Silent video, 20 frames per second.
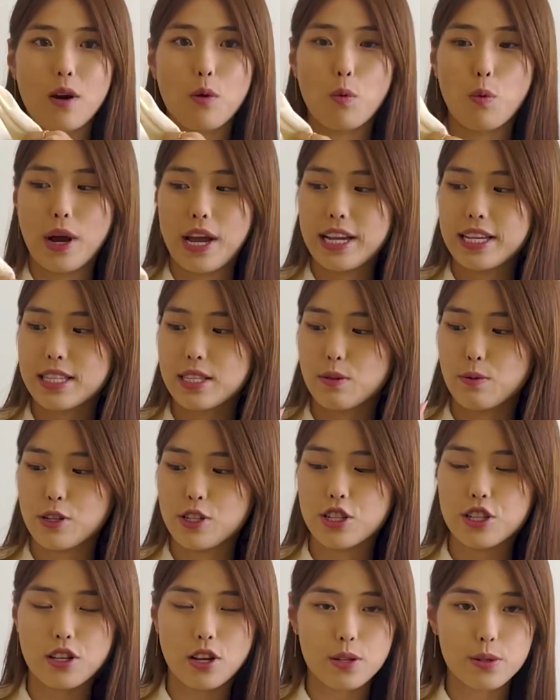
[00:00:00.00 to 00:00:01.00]
waist, which
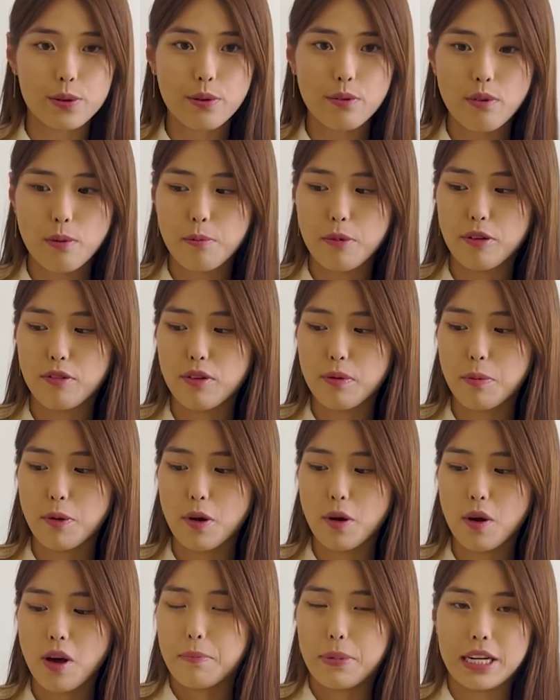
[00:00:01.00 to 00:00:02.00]
is also
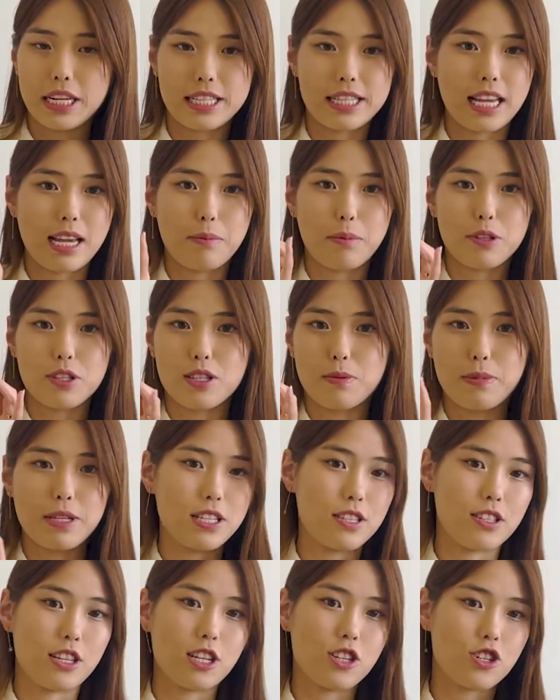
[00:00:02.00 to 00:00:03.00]
removable, but it's able to be
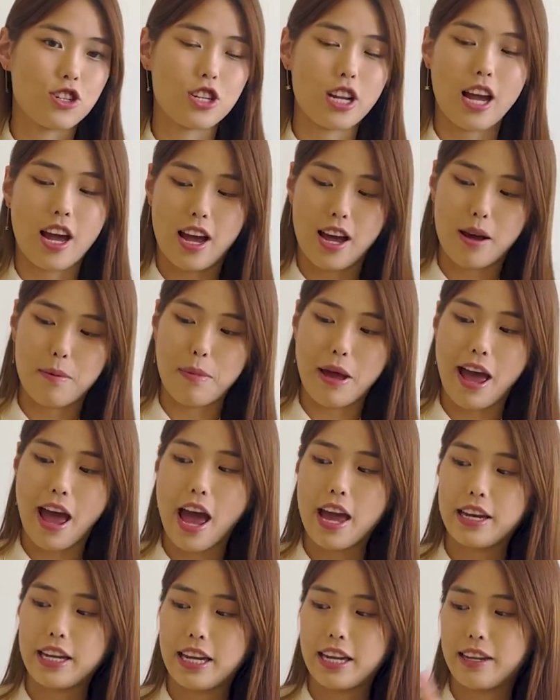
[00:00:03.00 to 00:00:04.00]
cinched at
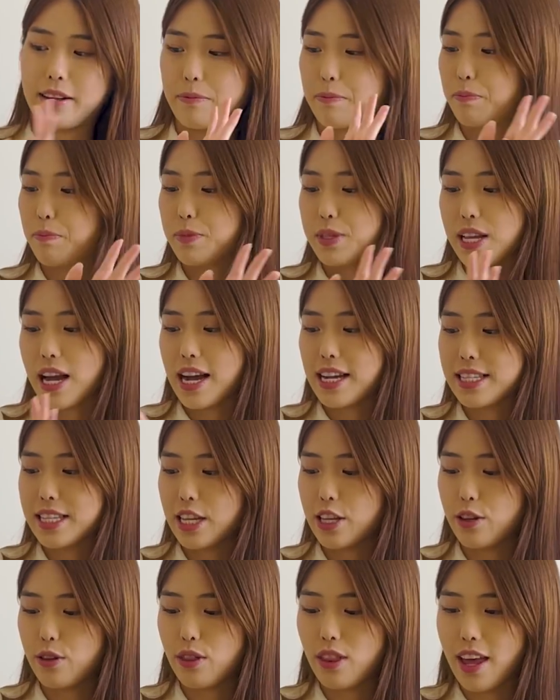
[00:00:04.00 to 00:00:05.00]
any size that
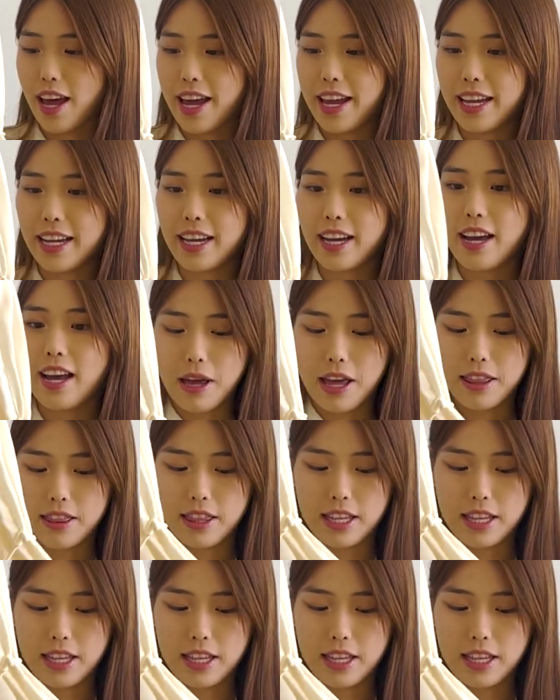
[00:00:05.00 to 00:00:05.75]
you'd like. And